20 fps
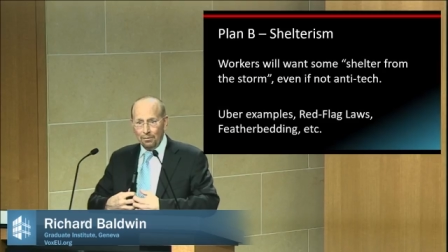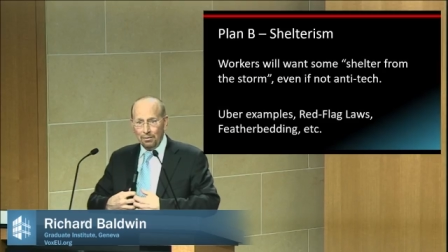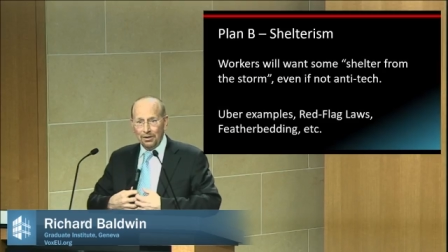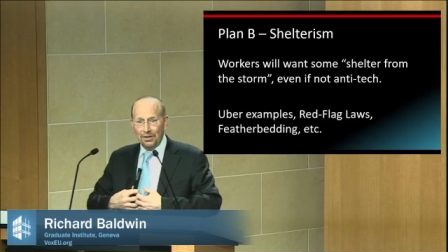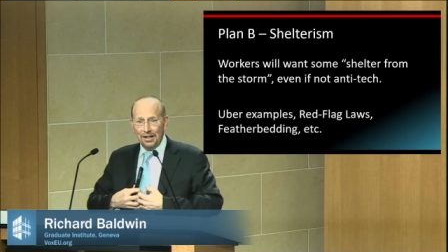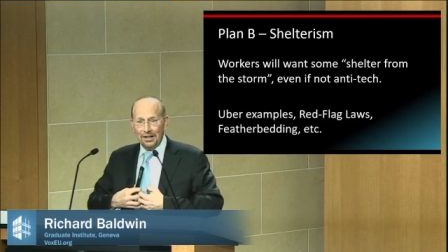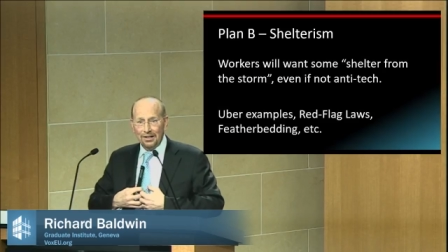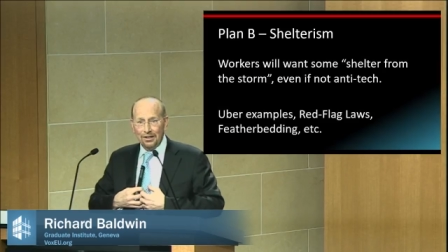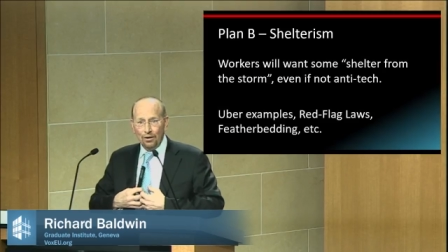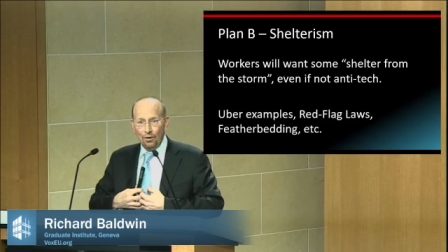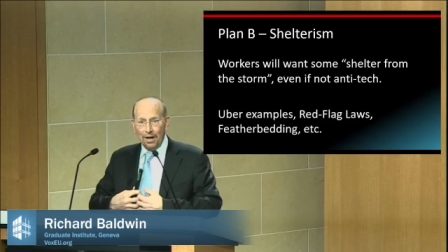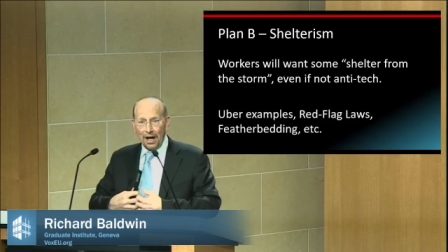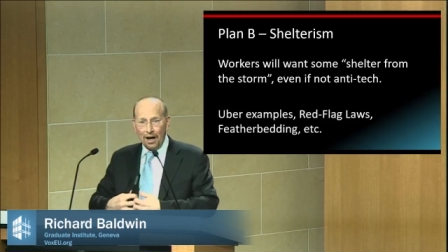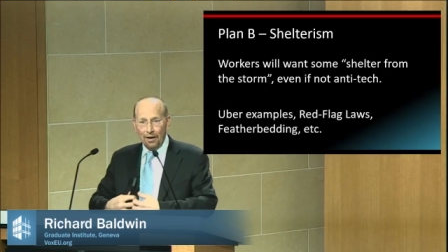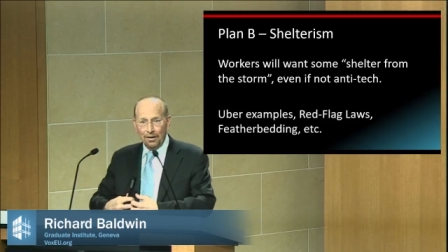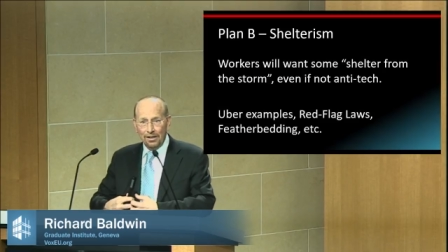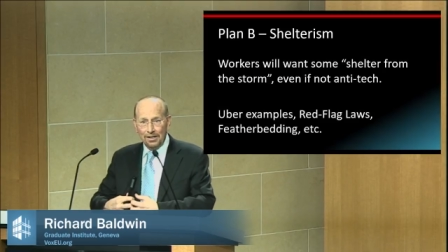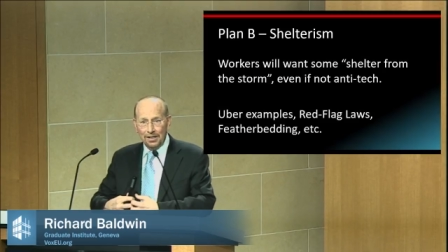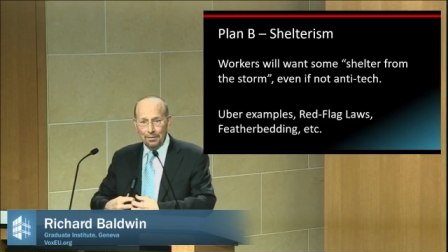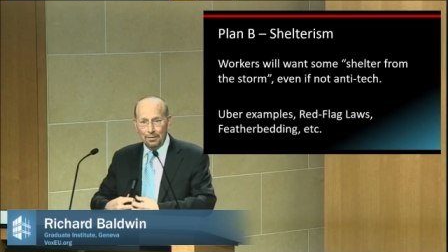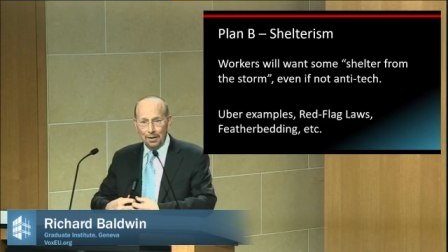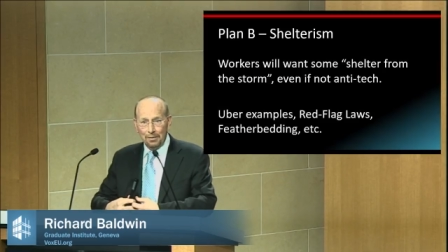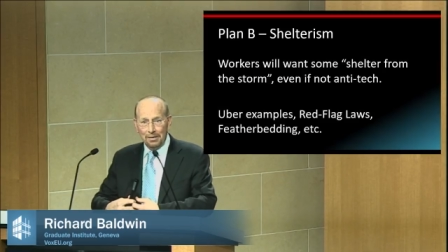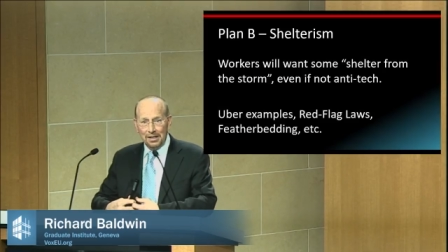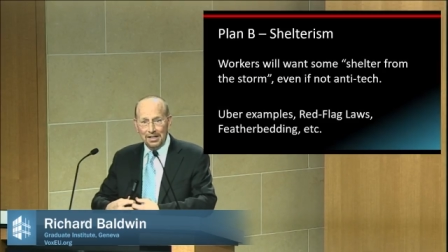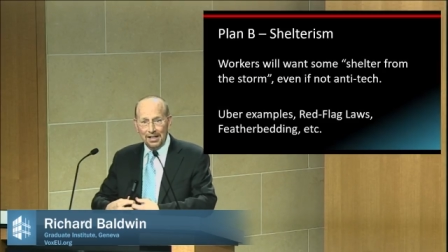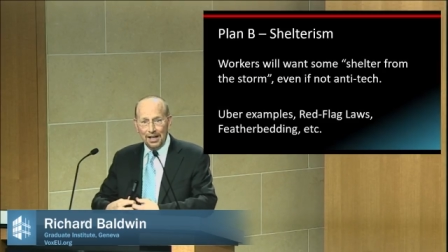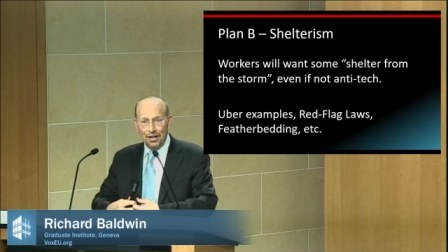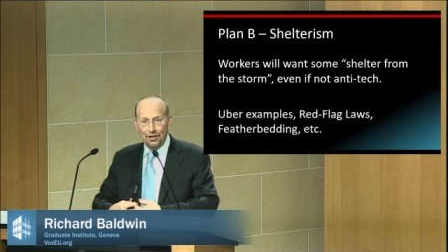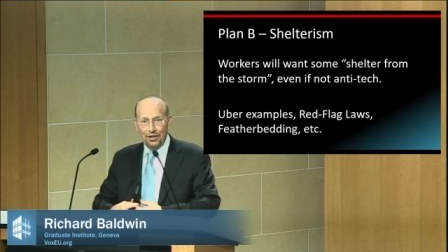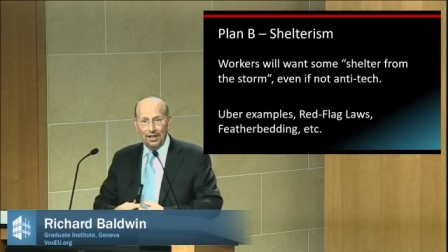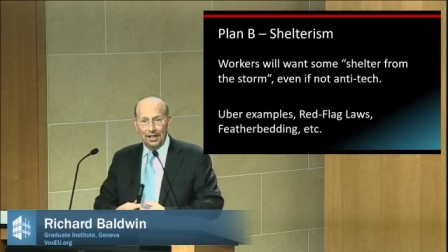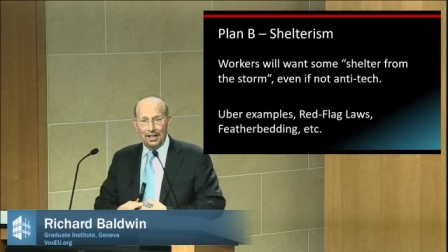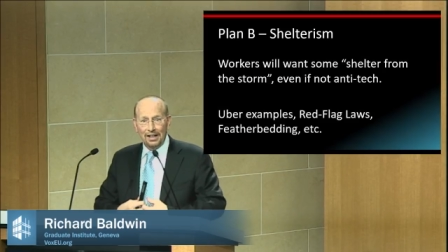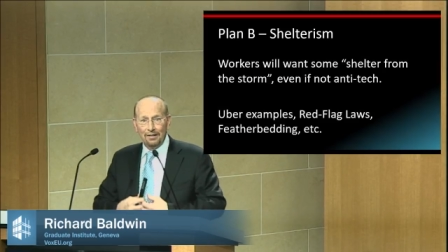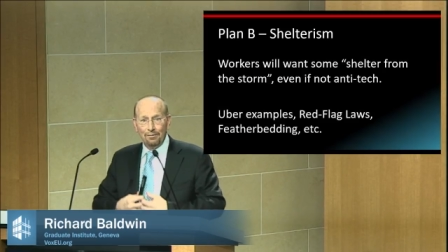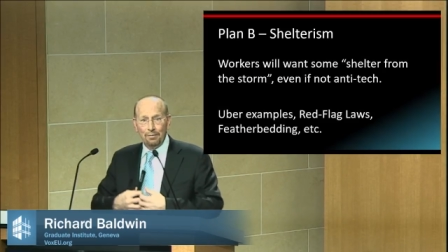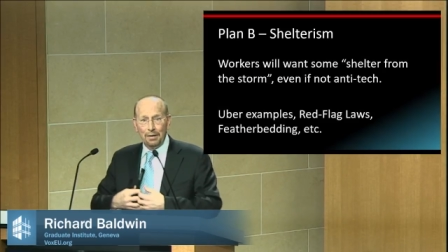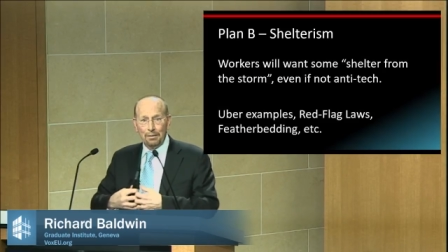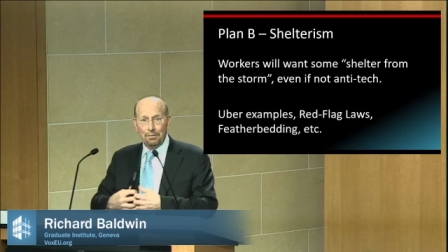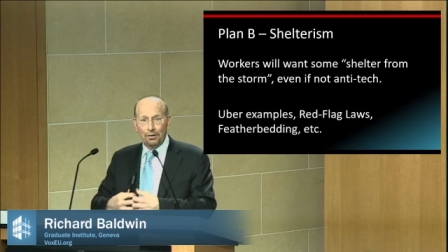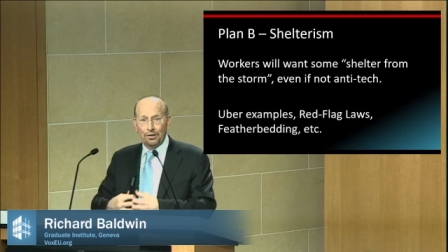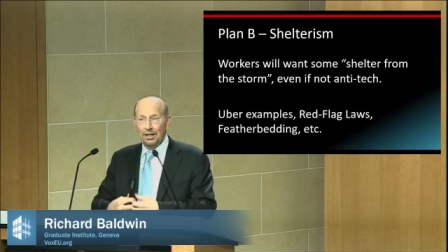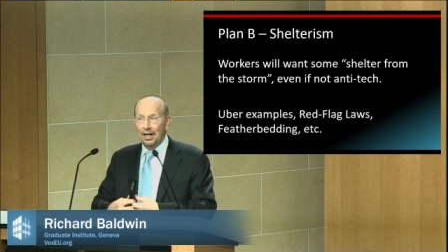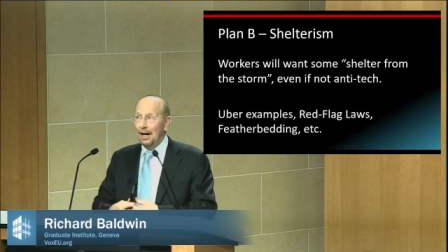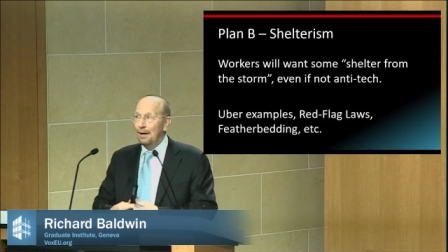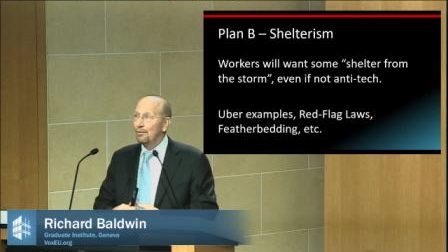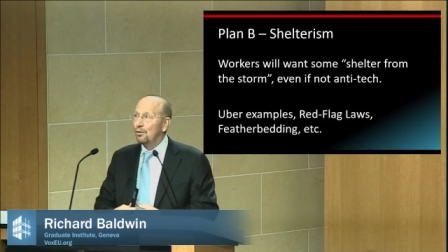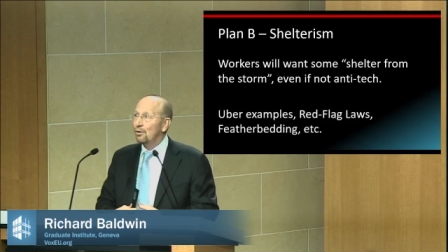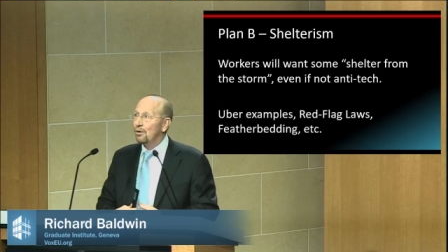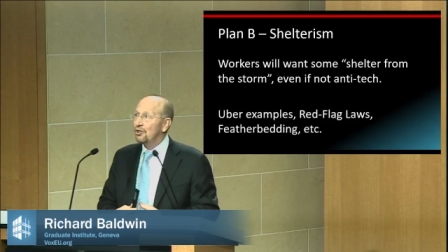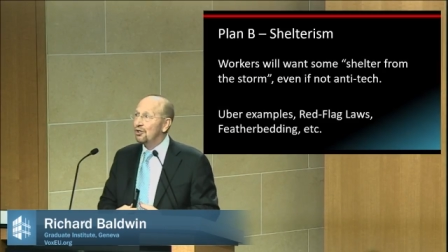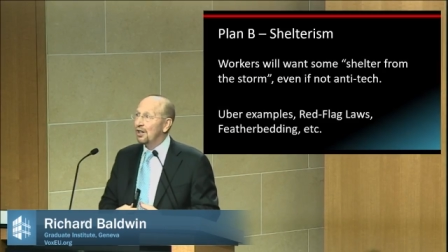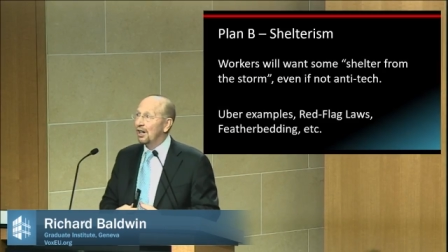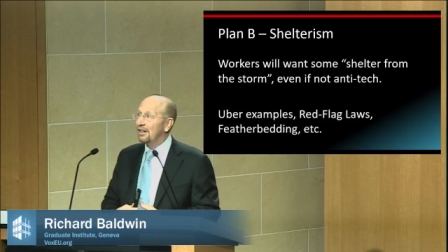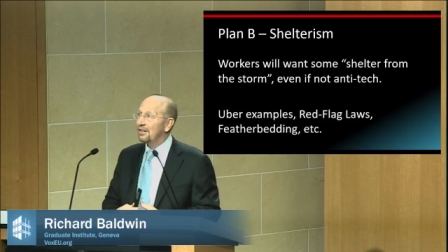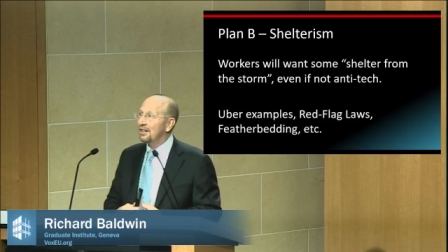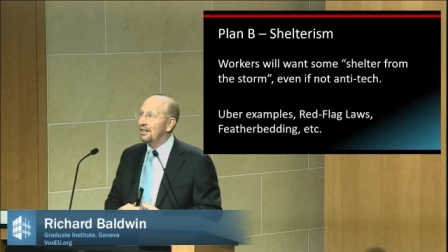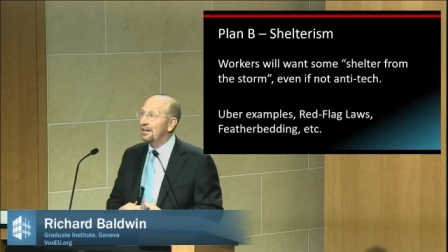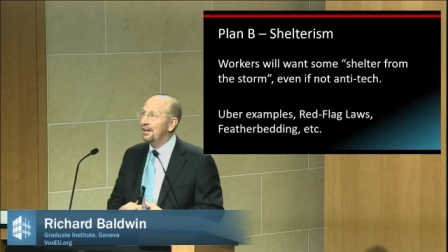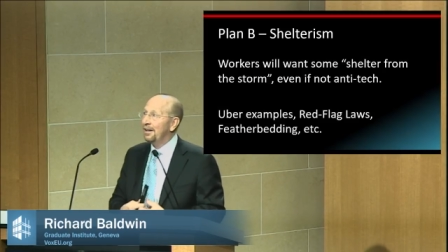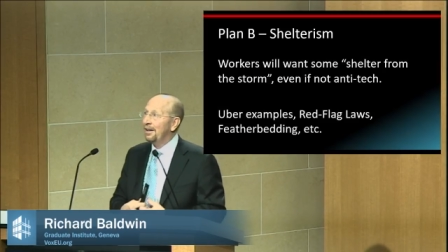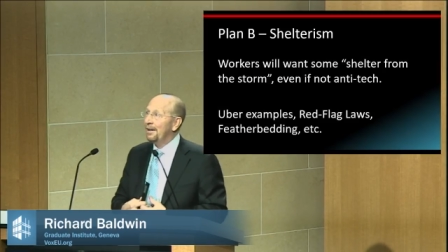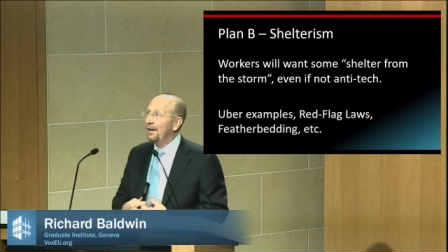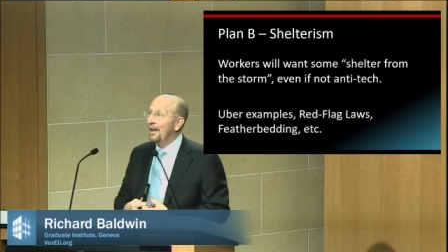but they slow down its implementation and give people time to adjust.